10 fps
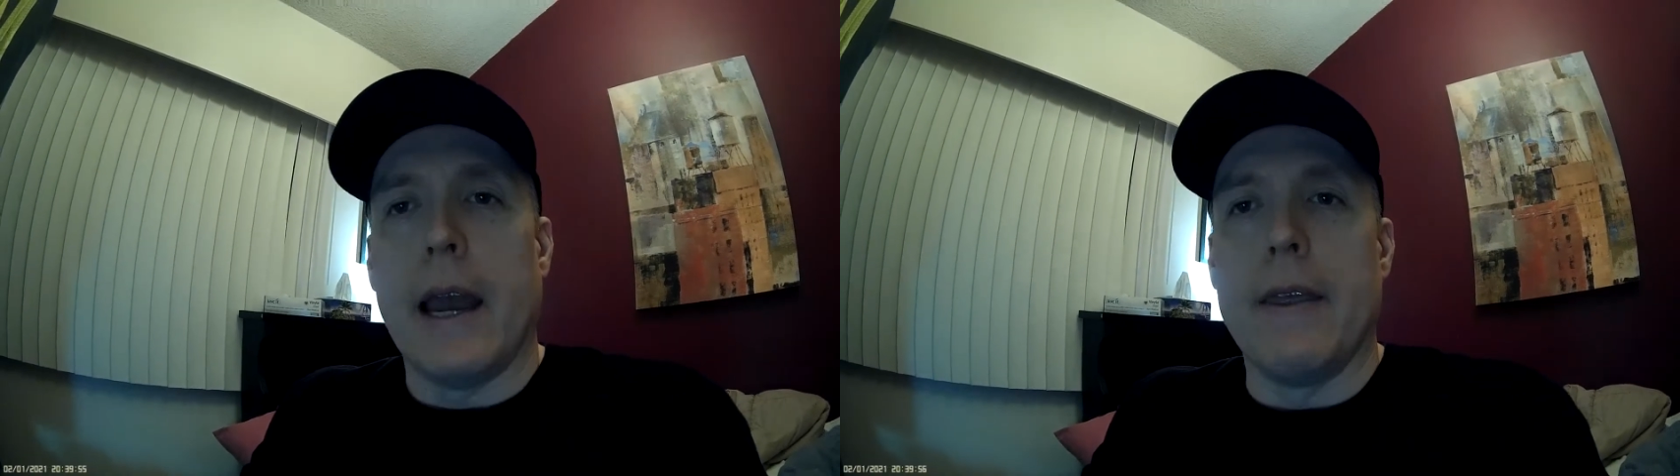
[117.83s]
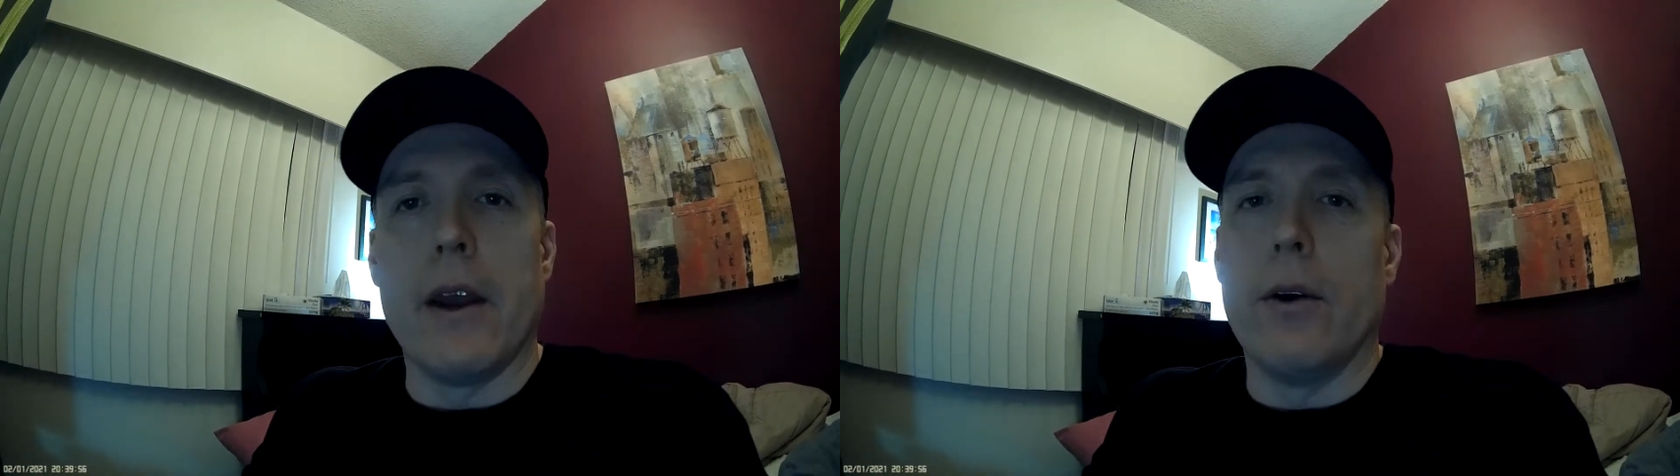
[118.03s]

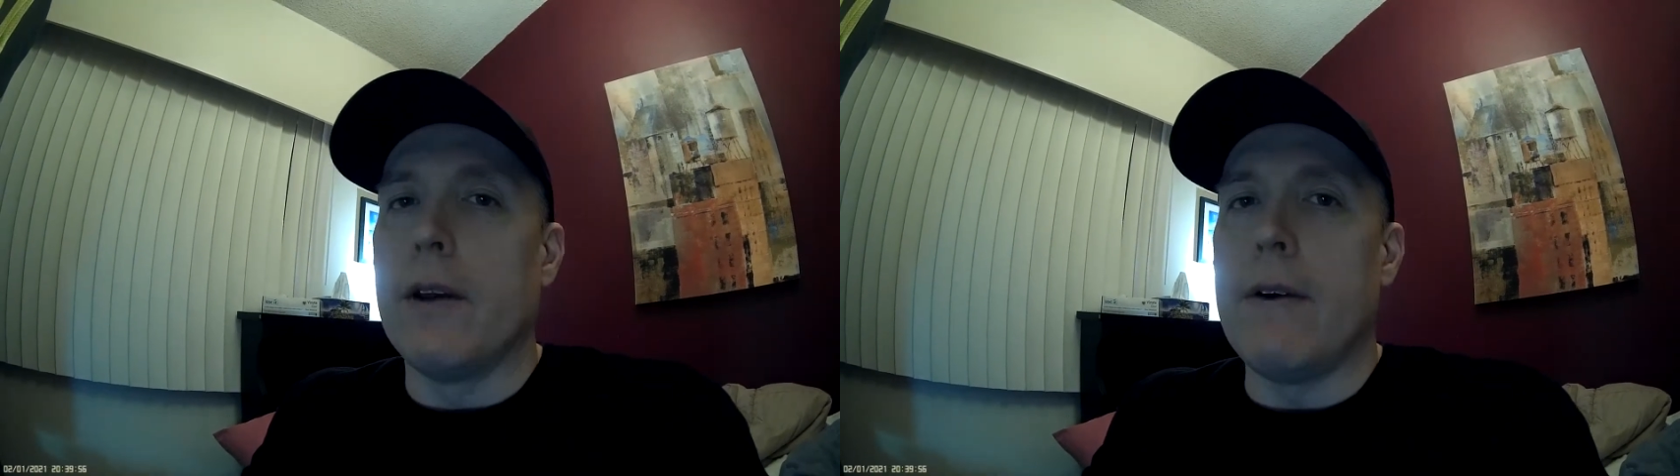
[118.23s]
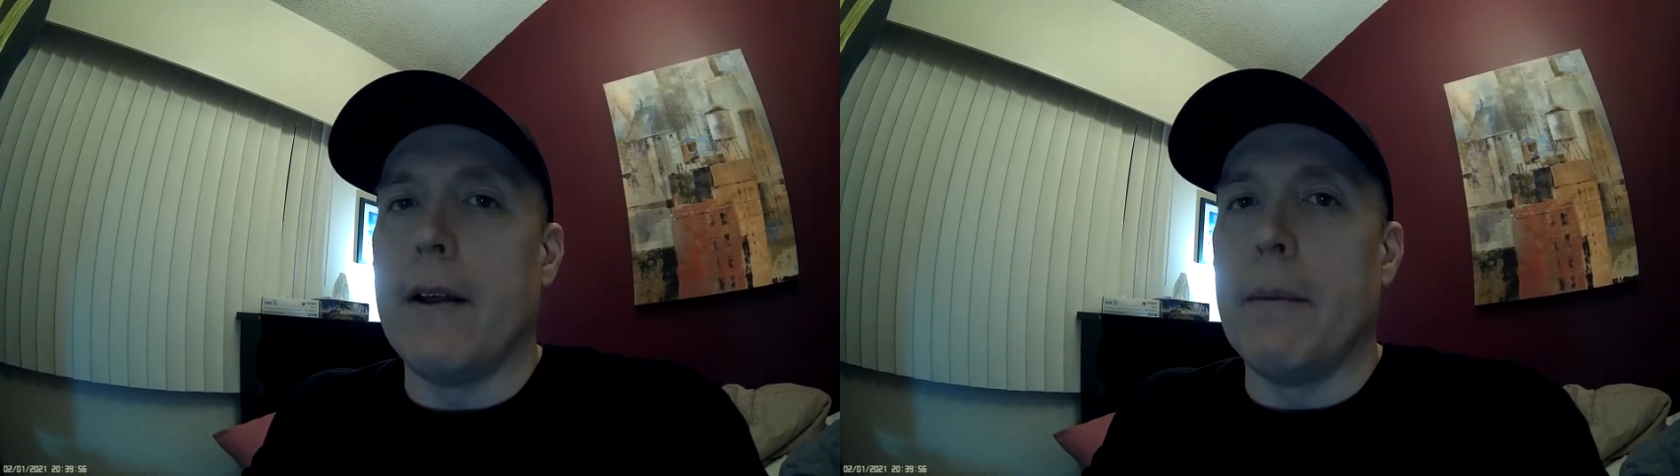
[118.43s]
and they only
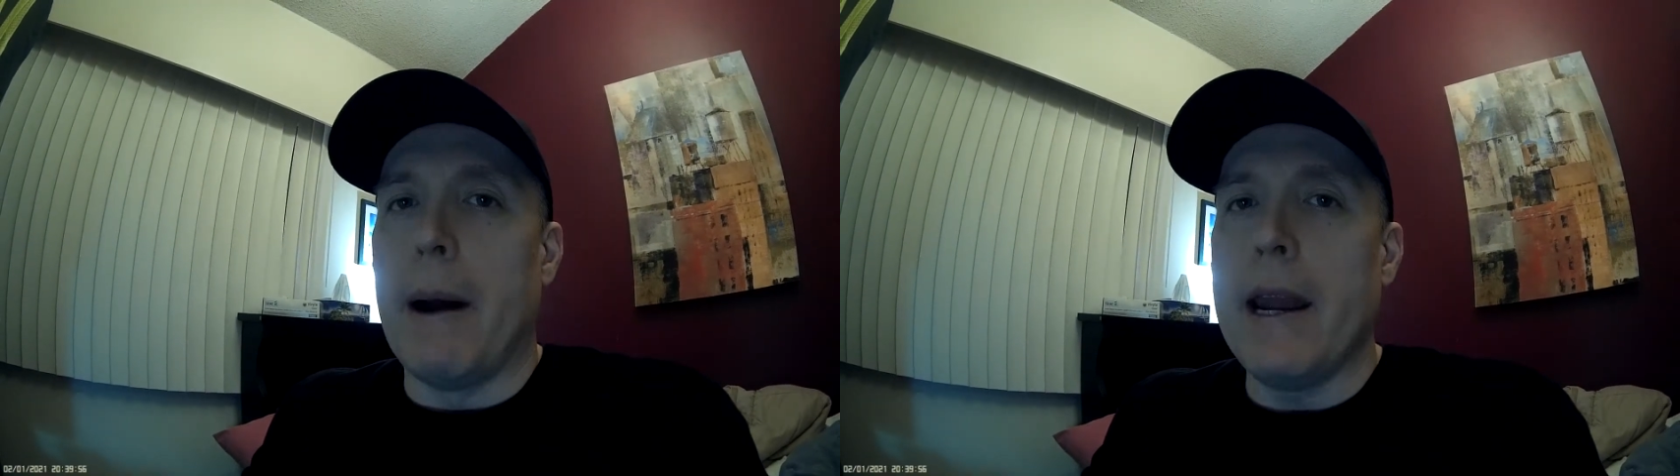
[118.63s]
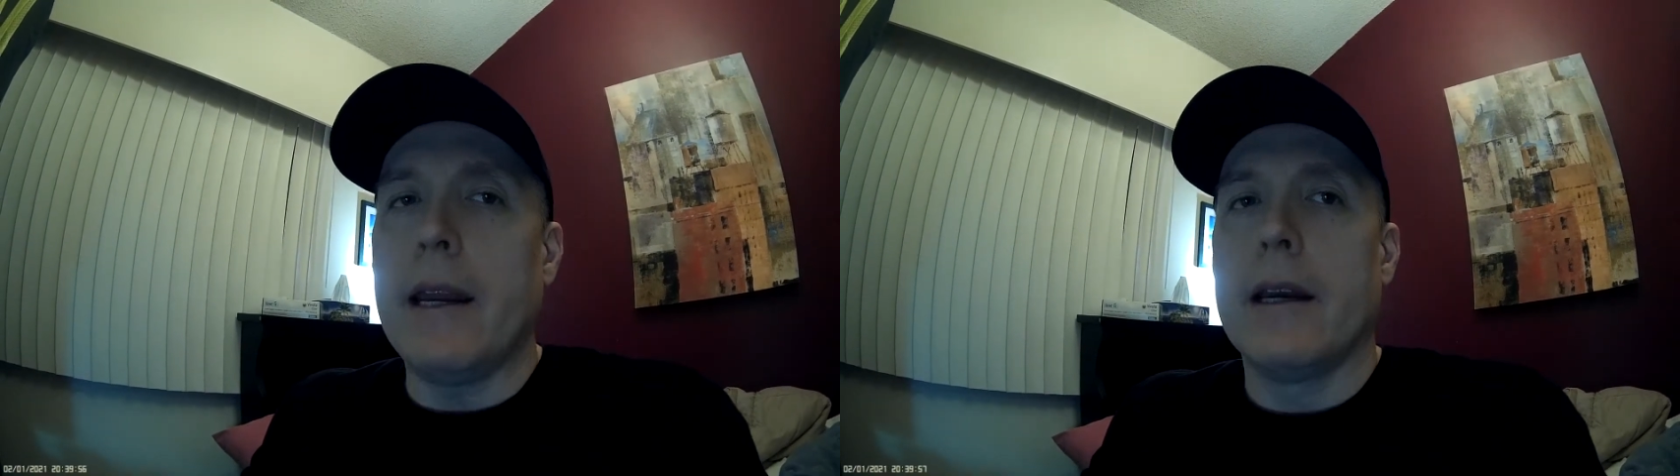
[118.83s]
found the
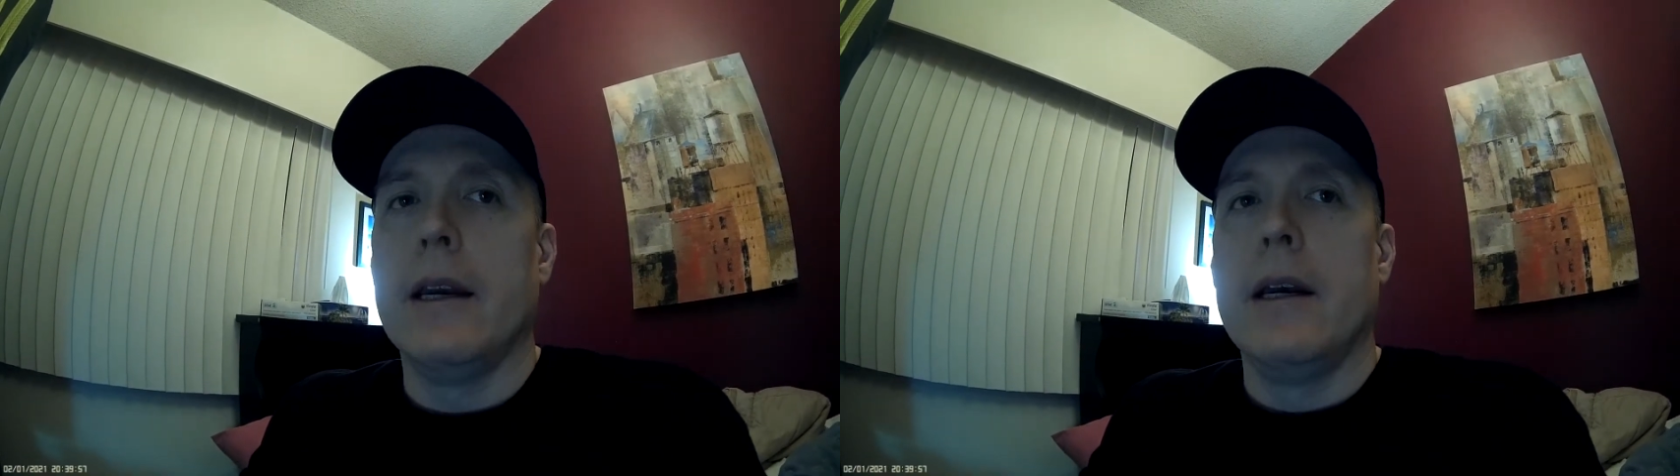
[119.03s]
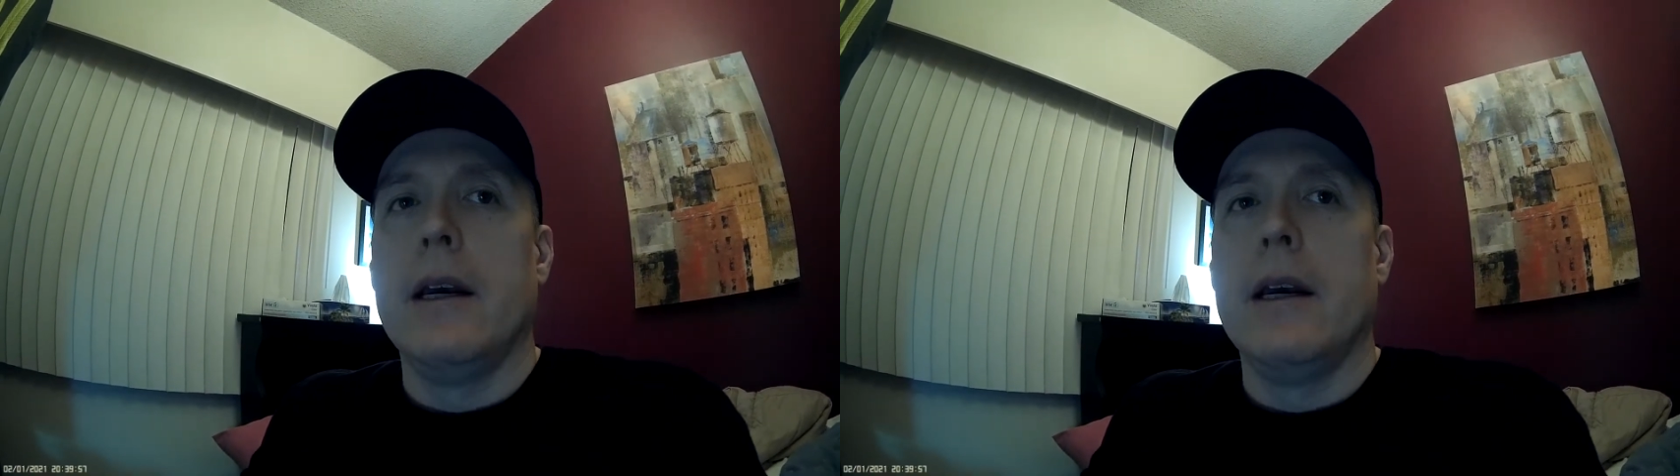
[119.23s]
bike